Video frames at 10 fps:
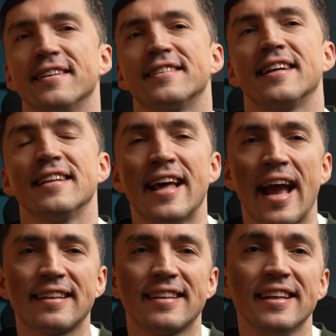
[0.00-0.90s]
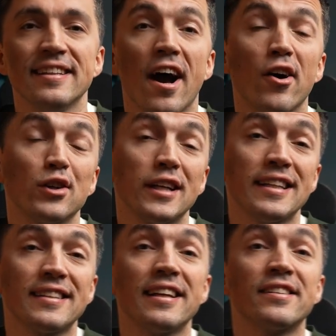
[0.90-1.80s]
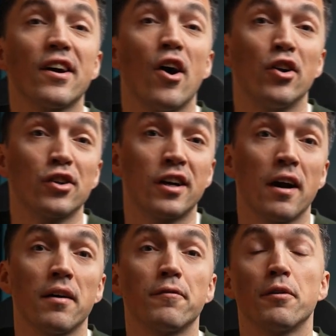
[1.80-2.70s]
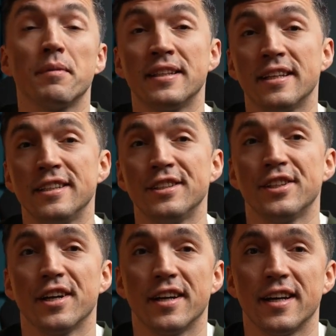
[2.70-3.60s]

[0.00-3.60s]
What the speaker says: The next in our list is Onka from Indonesia.